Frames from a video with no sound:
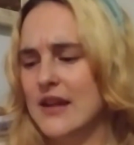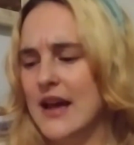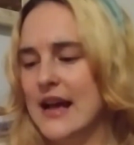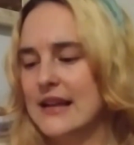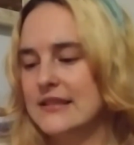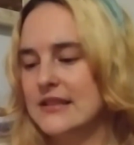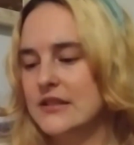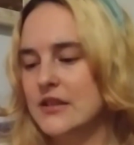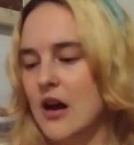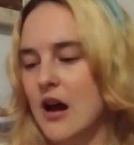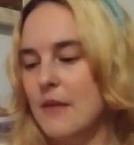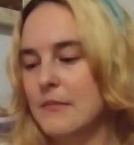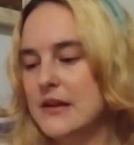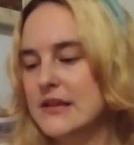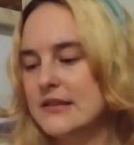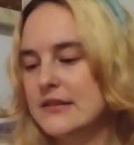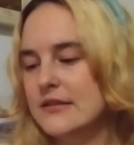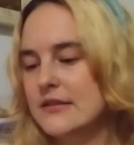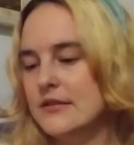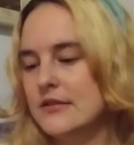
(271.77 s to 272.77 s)
asked
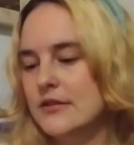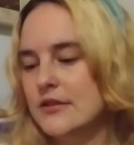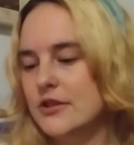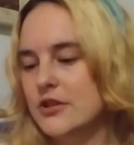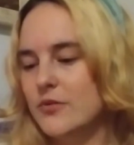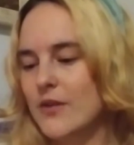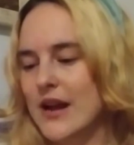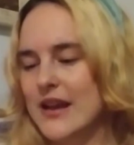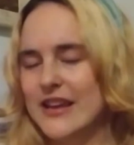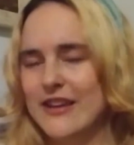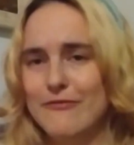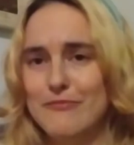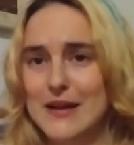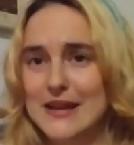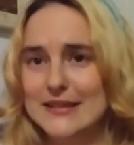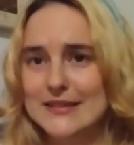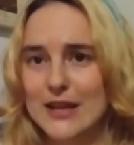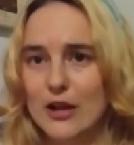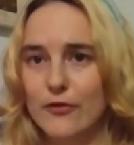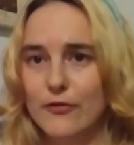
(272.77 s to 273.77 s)
Thomas. "Do I give
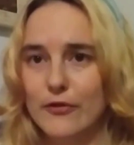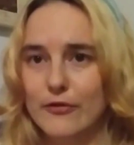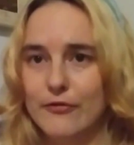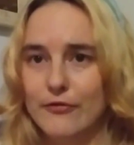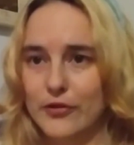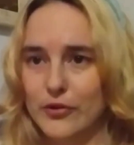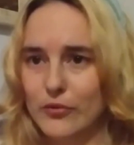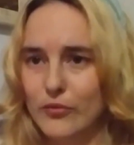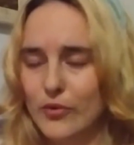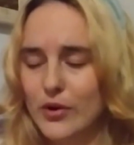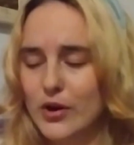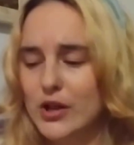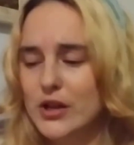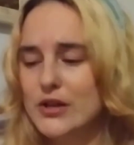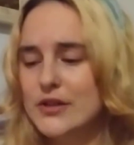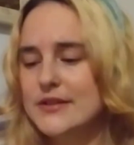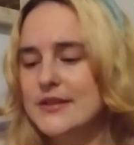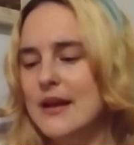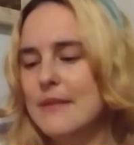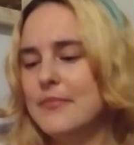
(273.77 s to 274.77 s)
myself a funeral or
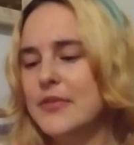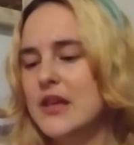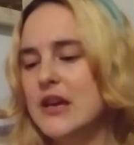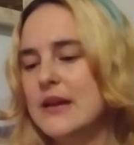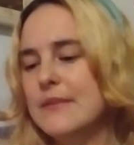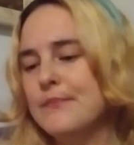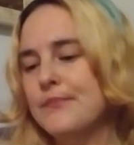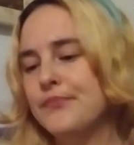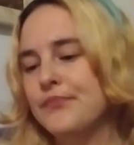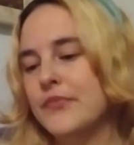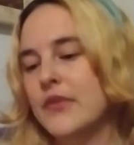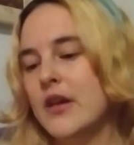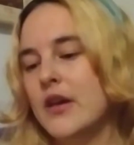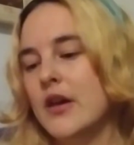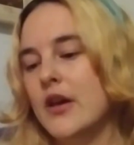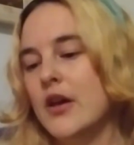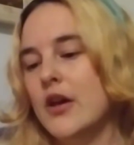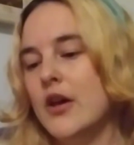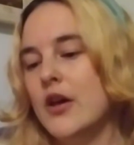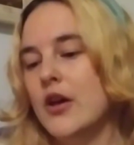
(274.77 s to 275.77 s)
something?"
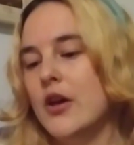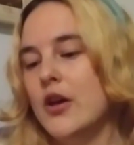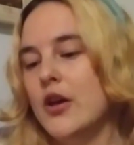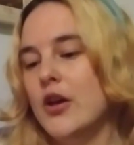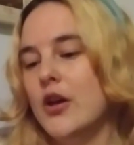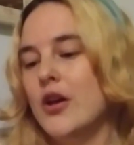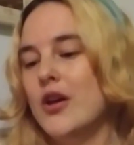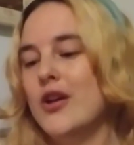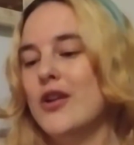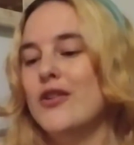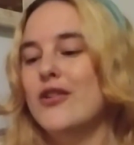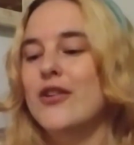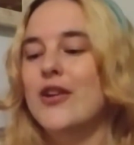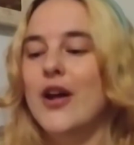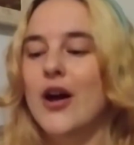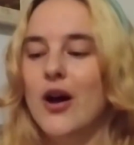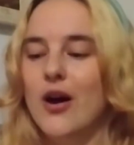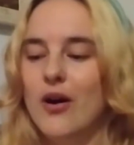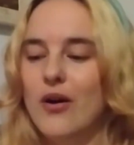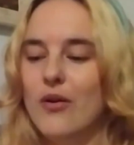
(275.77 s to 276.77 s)

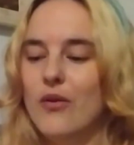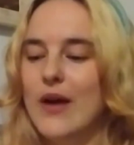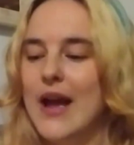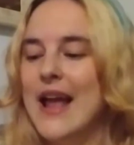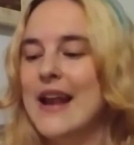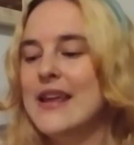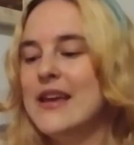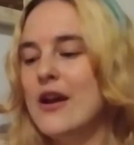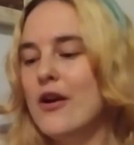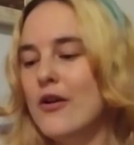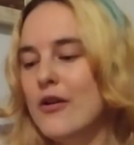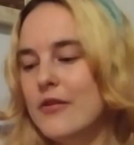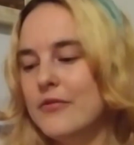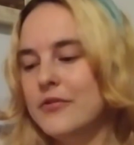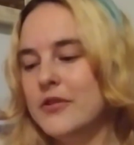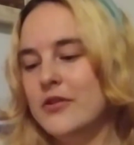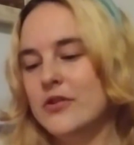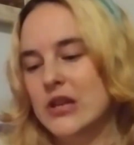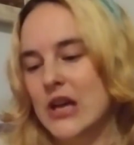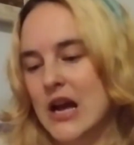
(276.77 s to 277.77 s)
"No, any earth
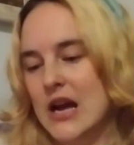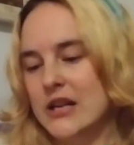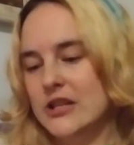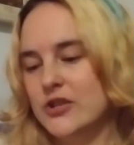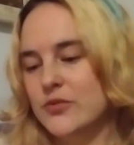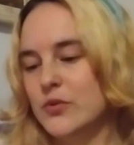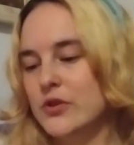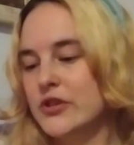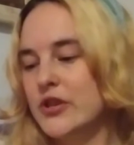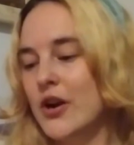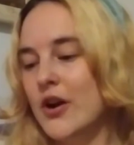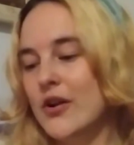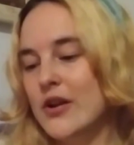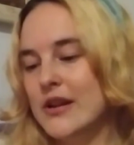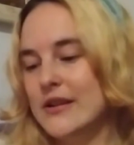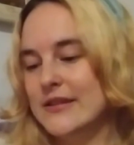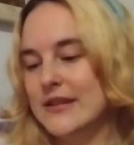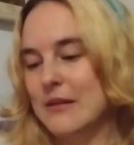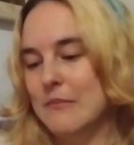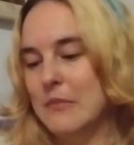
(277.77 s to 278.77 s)
you touch will turn
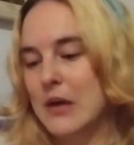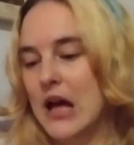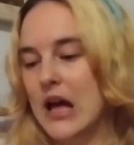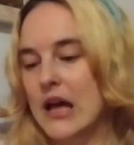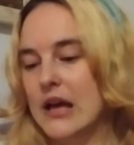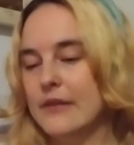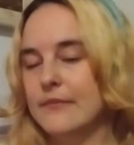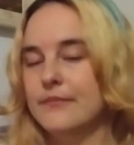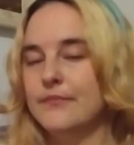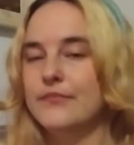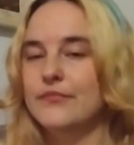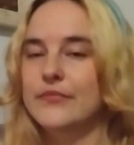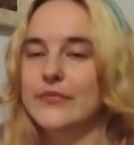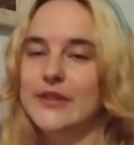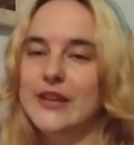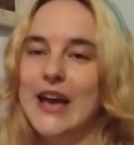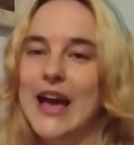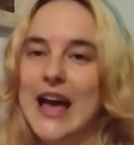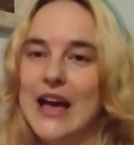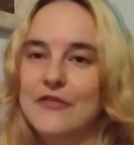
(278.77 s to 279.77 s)
into mud.
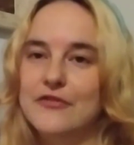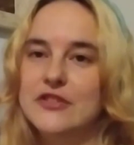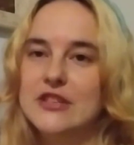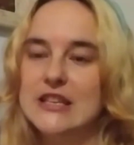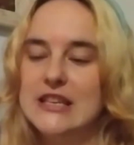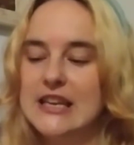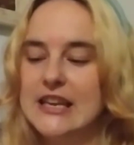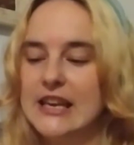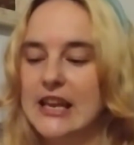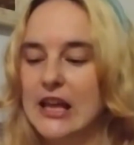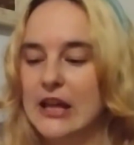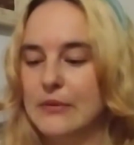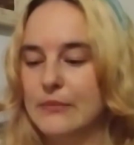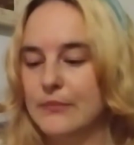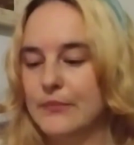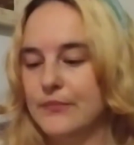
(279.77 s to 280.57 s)
You have to eat it."